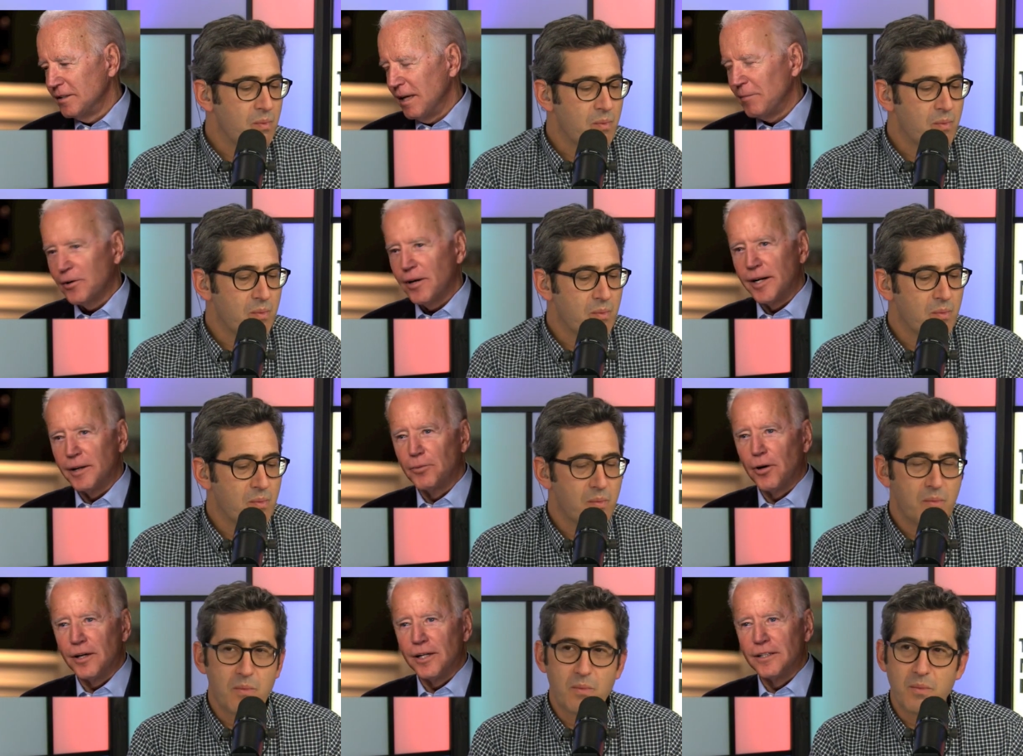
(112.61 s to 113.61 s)
Speaker 1: the
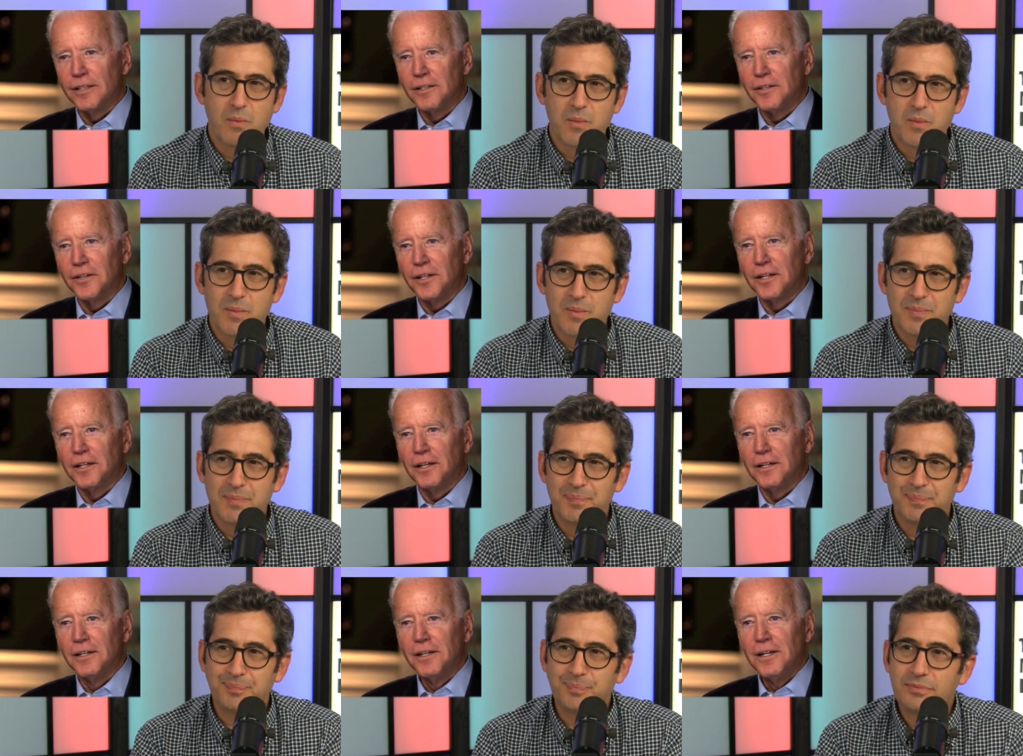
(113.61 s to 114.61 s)
Democratic Party doesn't
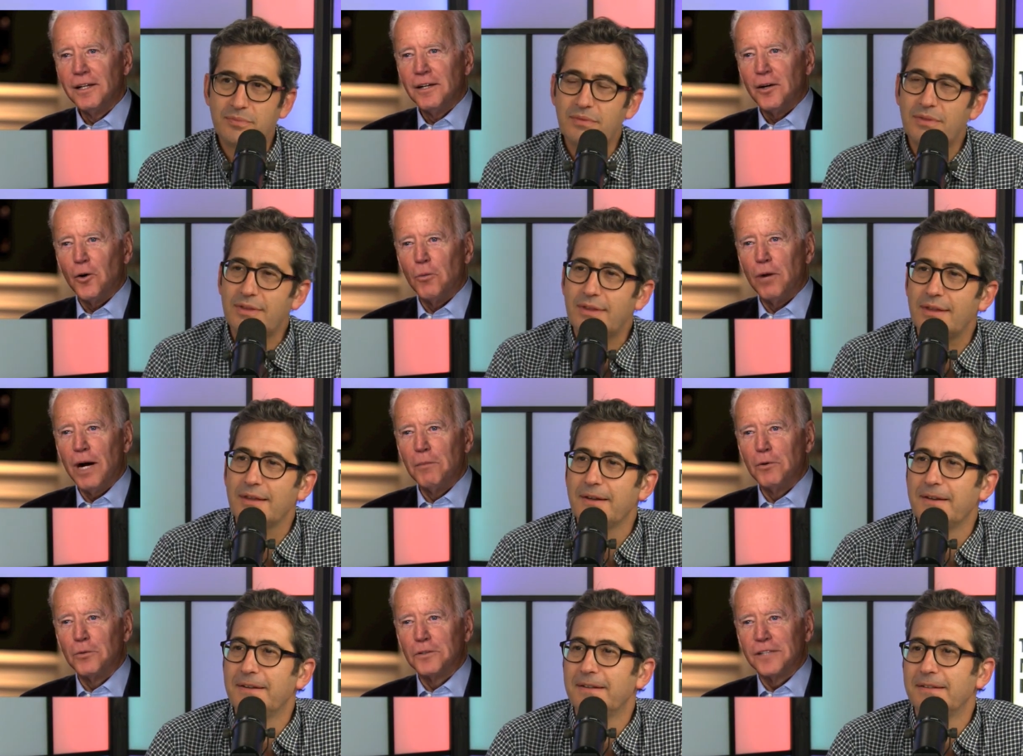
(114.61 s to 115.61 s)
think uh,
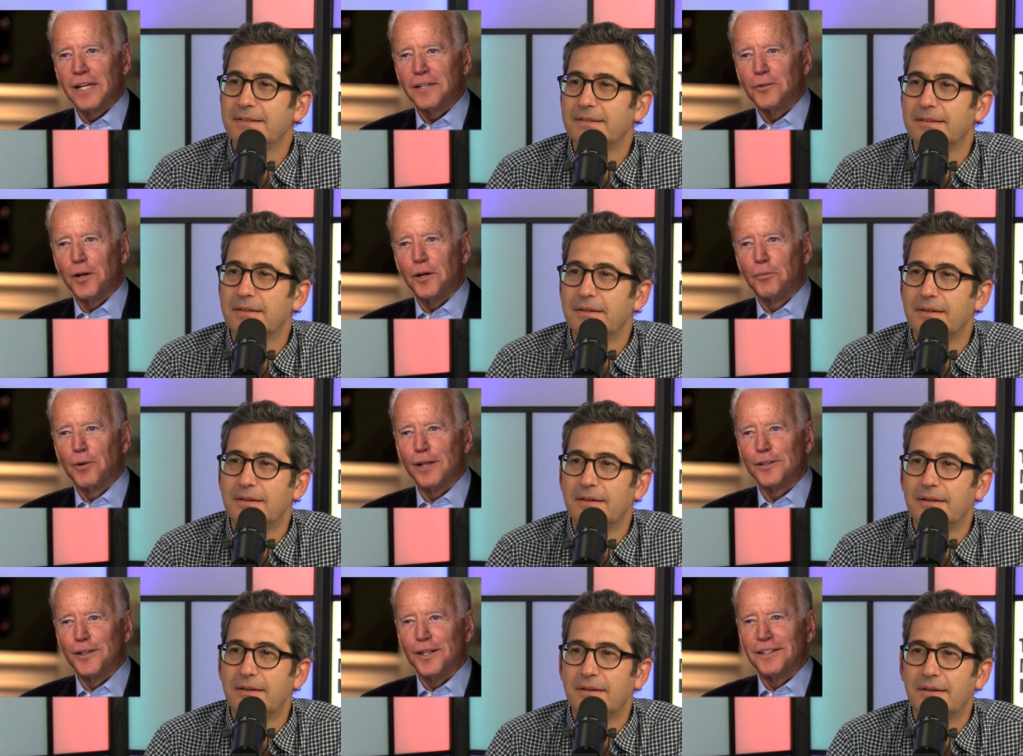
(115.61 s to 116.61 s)
Obama was that great a
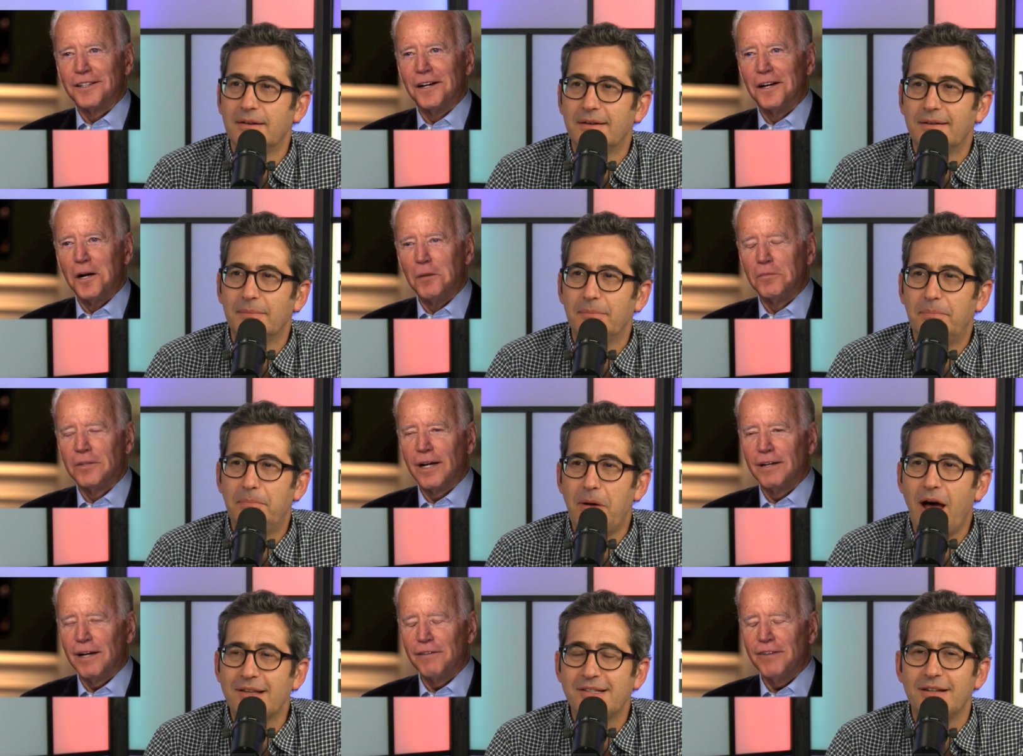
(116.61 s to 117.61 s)
president. Um,
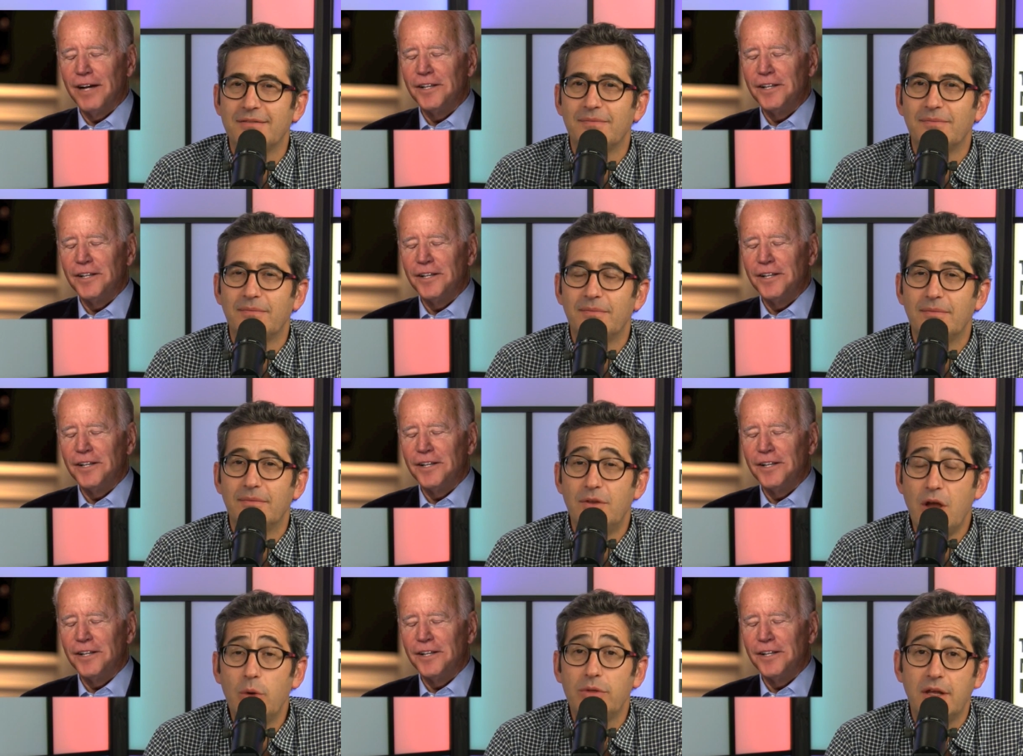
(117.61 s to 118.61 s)
Positive.
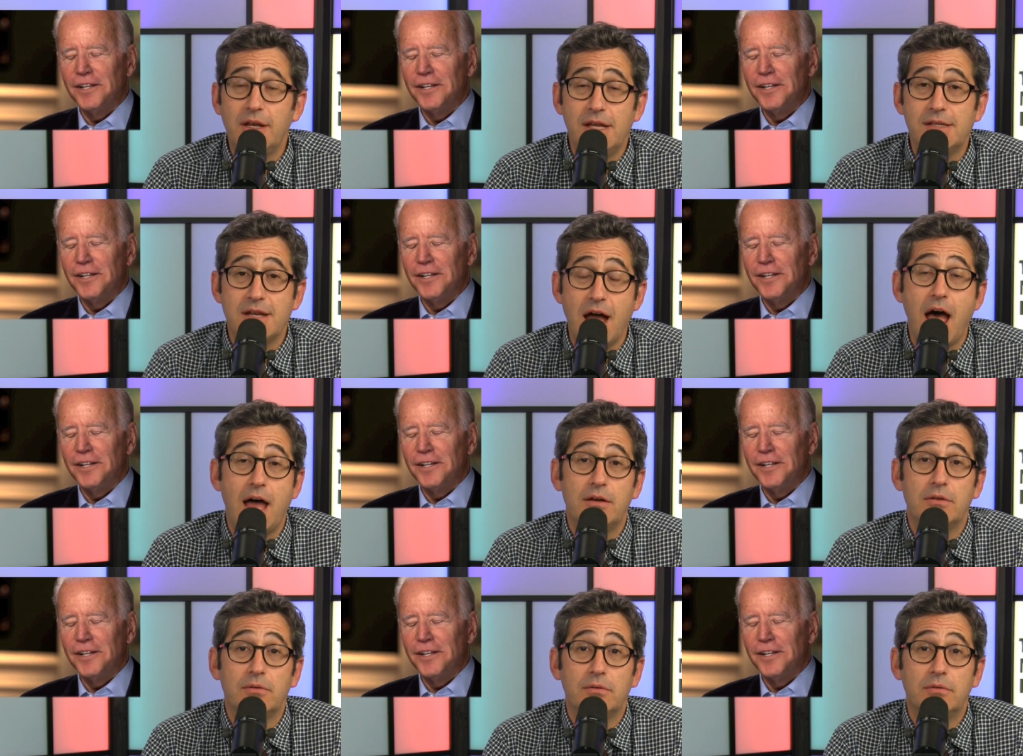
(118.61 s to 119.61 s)
Speaker 2: Note that he's
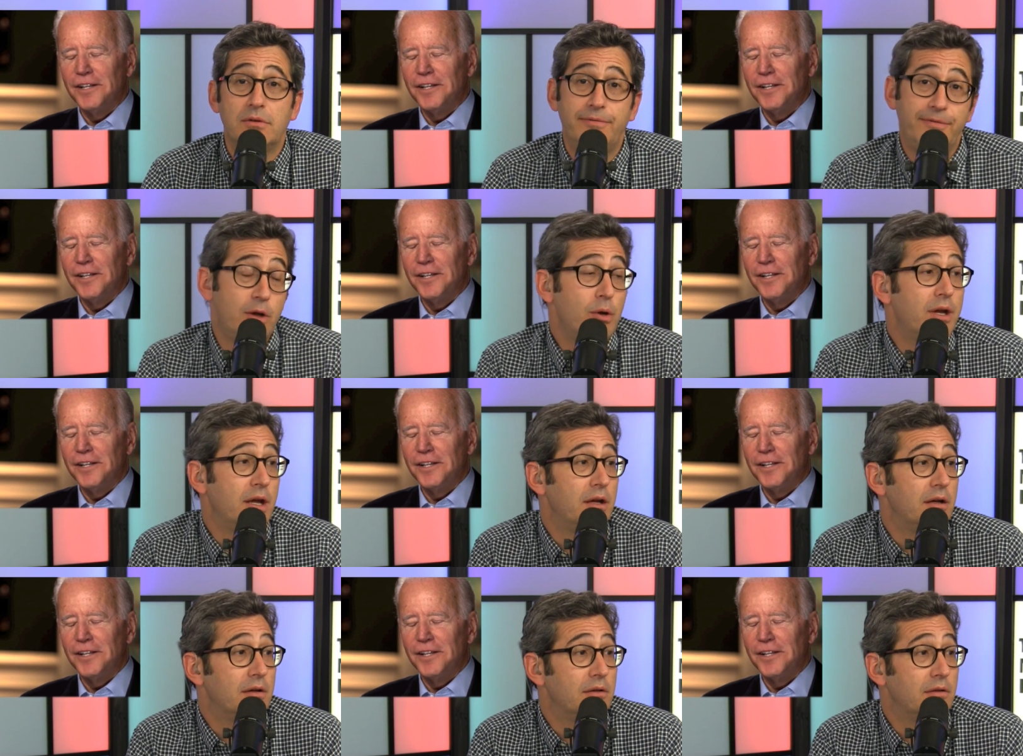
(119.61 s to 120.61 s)
not
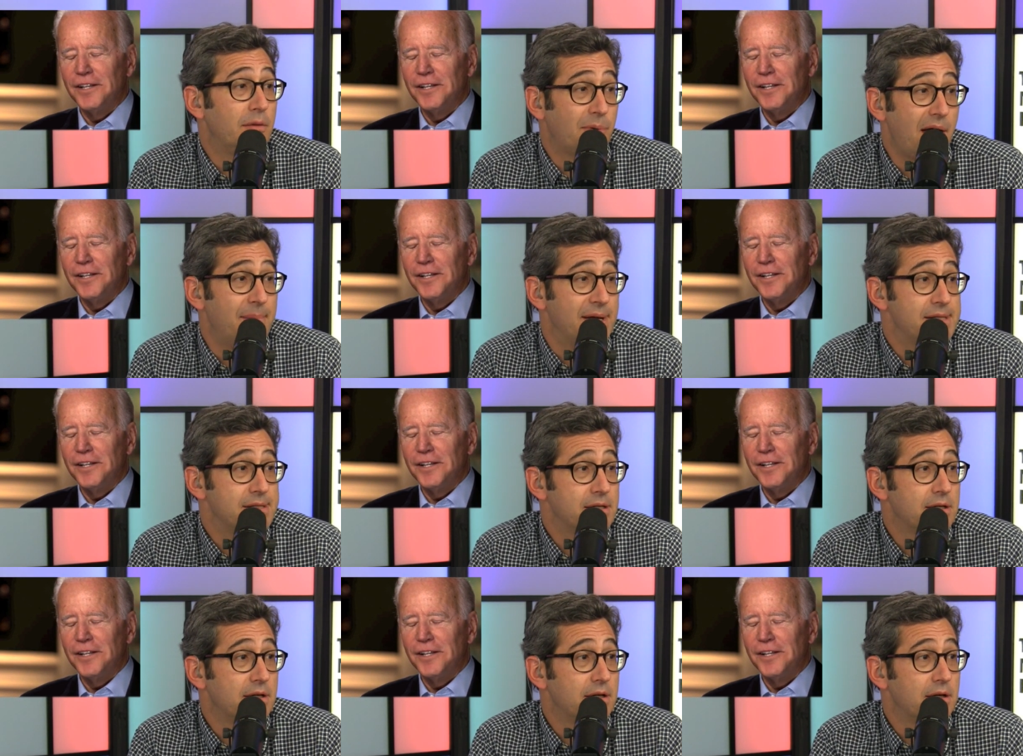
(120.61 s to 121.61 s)
refuting the premise.
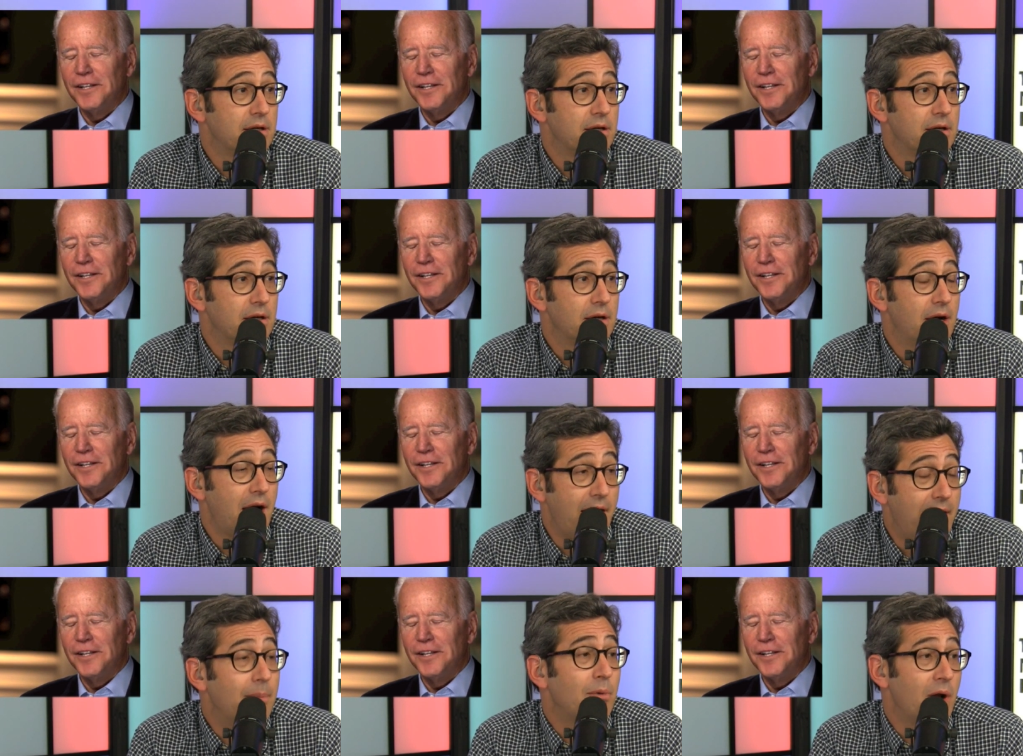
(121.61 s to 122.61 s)
I am